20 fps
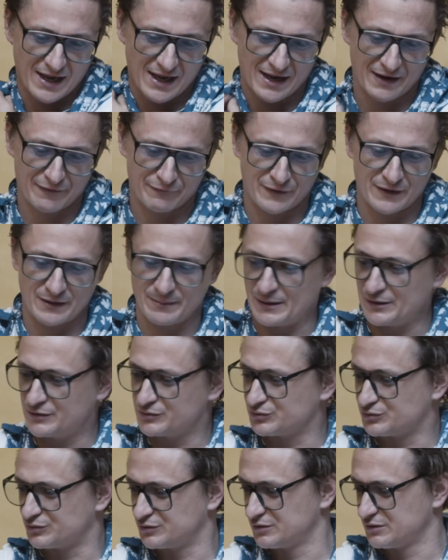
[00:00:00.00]
at
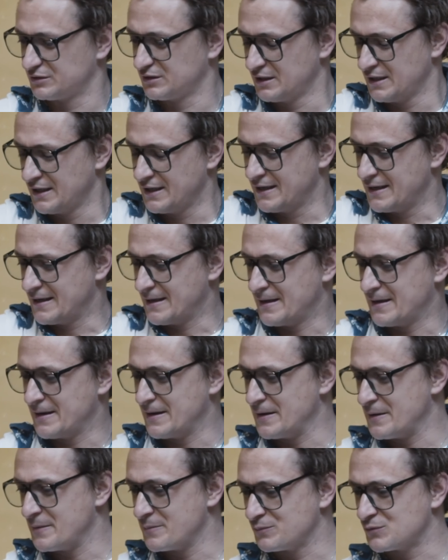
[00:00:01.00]
fundamentals.
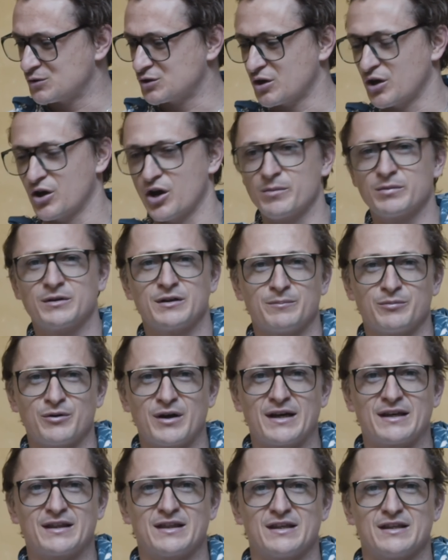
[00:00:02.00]
Um, so I'm going to
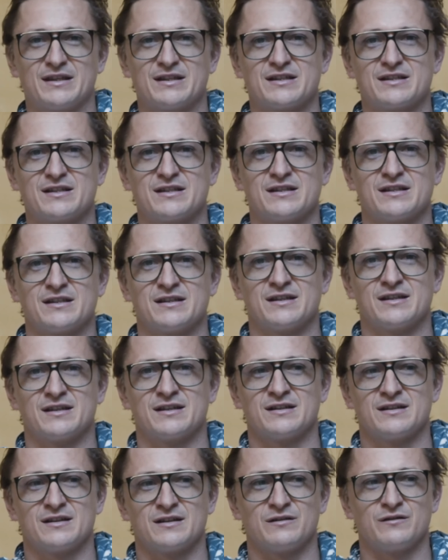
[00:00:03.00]
break this
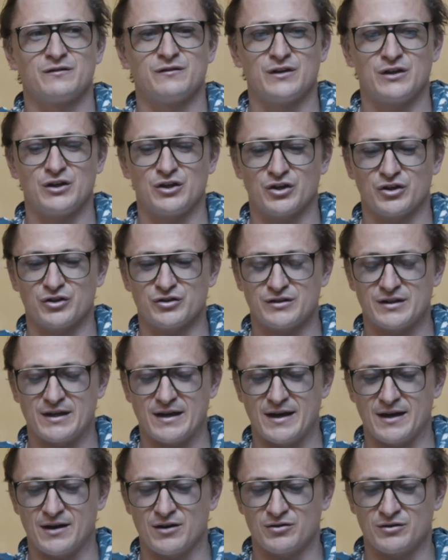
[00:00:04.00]
video
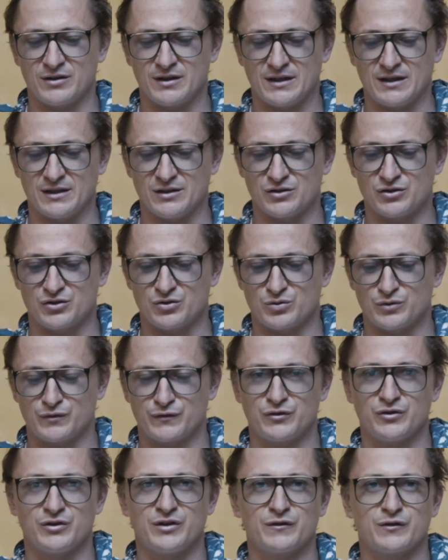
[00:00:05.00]
down into a
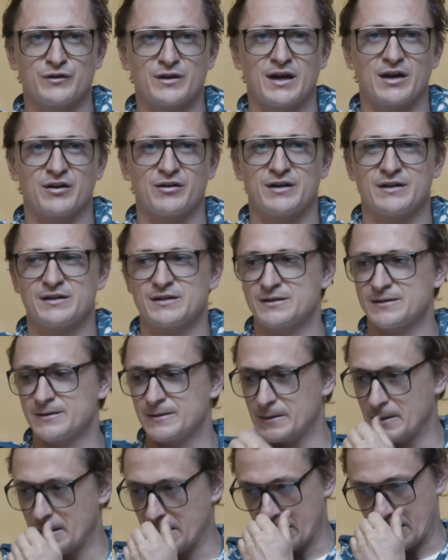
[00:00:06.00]
few different areas.
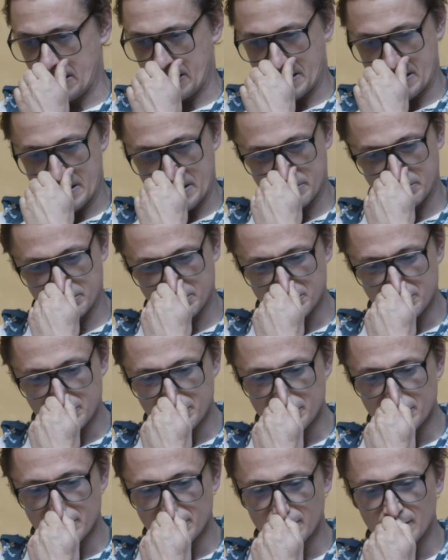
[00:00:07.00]
Uh,
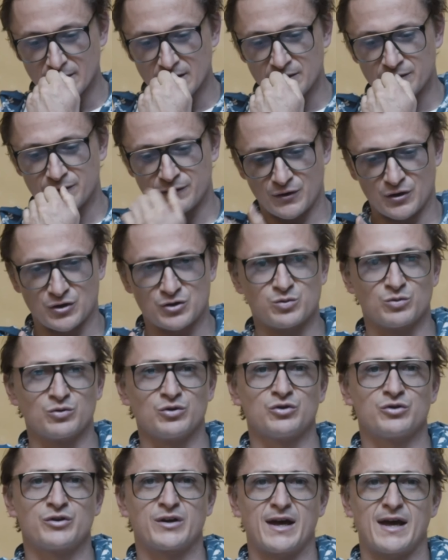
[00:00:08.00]
first
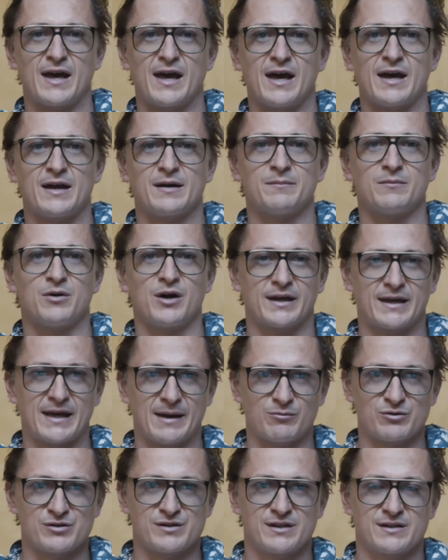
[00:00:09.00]
we'll look at my
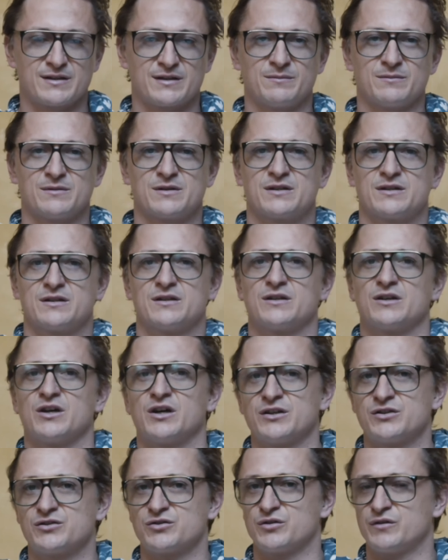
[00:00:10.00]
camera systems.
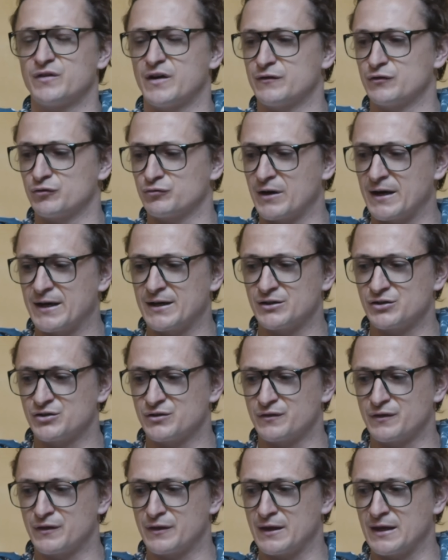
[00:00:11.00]
I sort of have a range
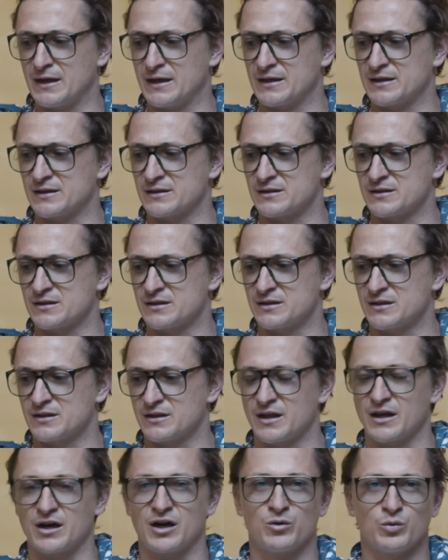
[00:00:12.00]
of things
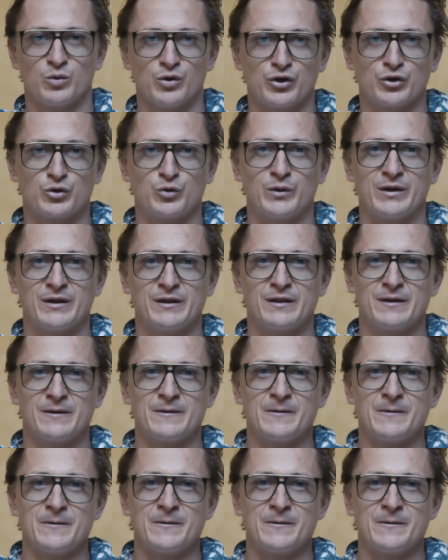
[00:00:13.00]
that I work with